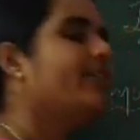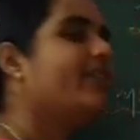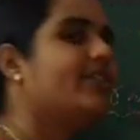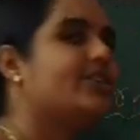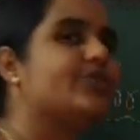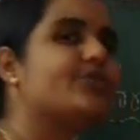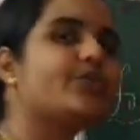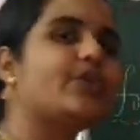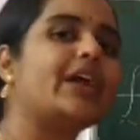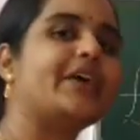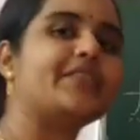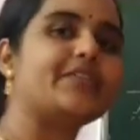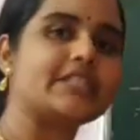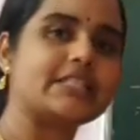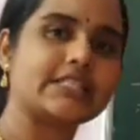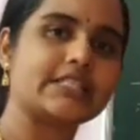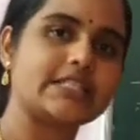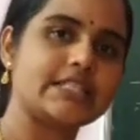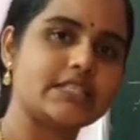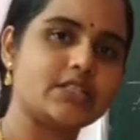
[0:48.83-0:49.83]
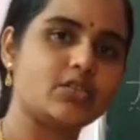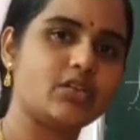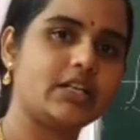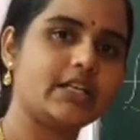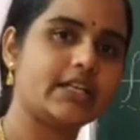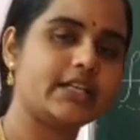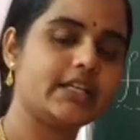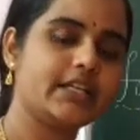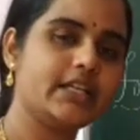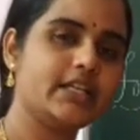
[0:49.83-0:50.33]
which we have discussed
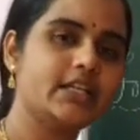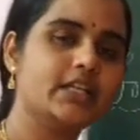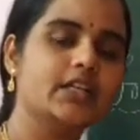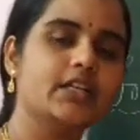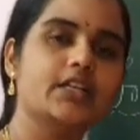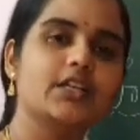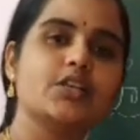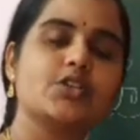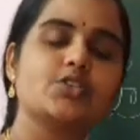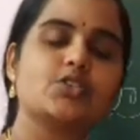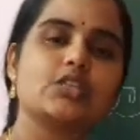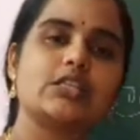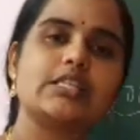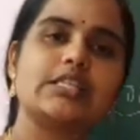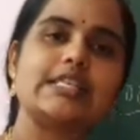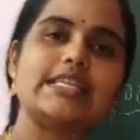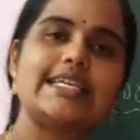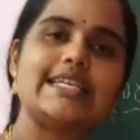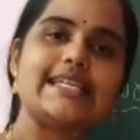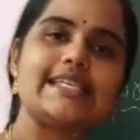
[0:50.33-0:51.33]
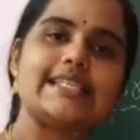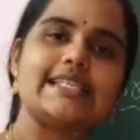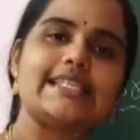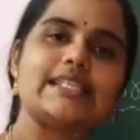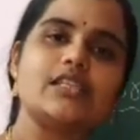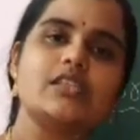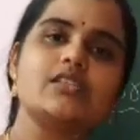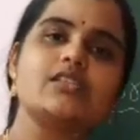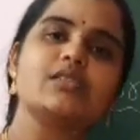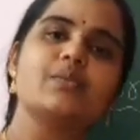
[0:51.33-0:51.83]
already. So,
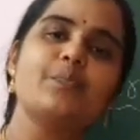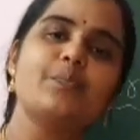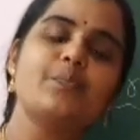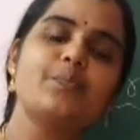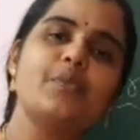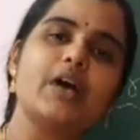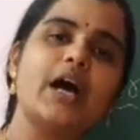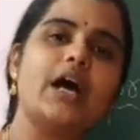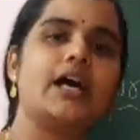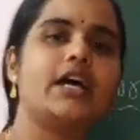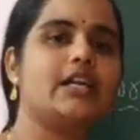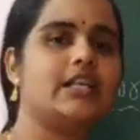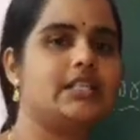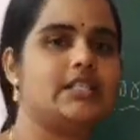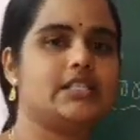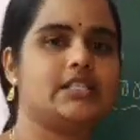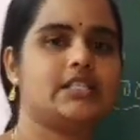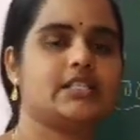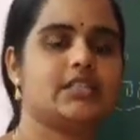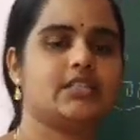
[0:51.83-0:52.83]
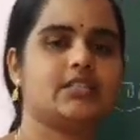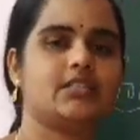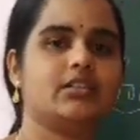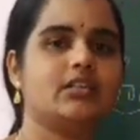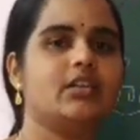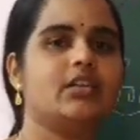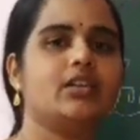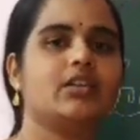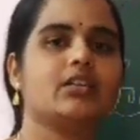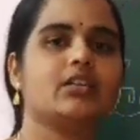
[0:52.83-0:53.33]
these symbols
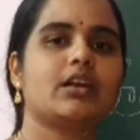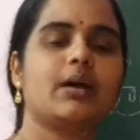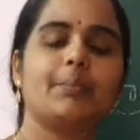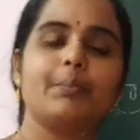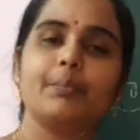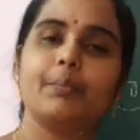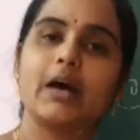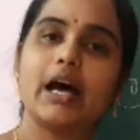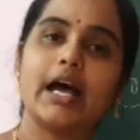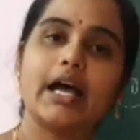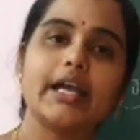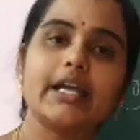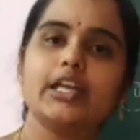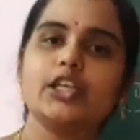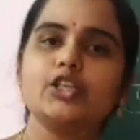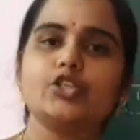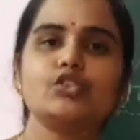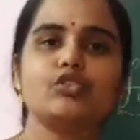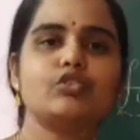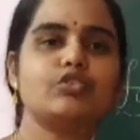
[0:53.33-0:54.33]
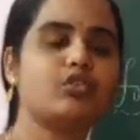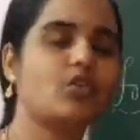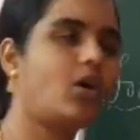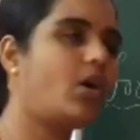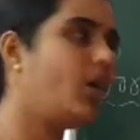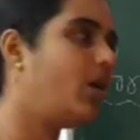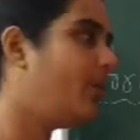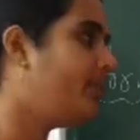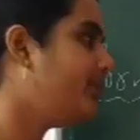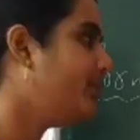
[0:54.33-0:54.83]
combine to
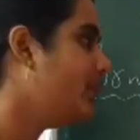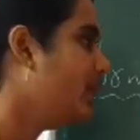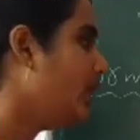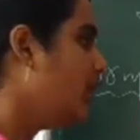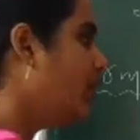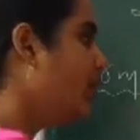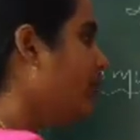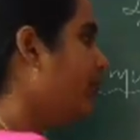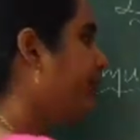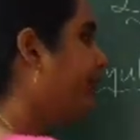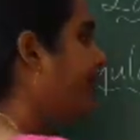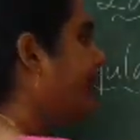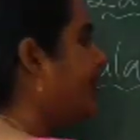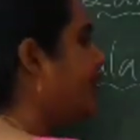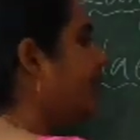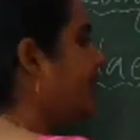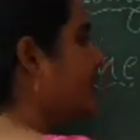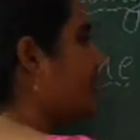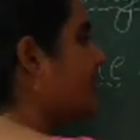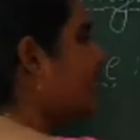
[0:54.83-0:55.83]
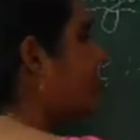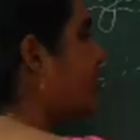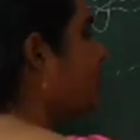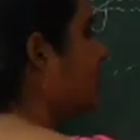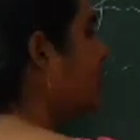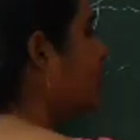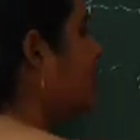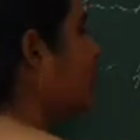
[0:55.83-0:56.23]
form words.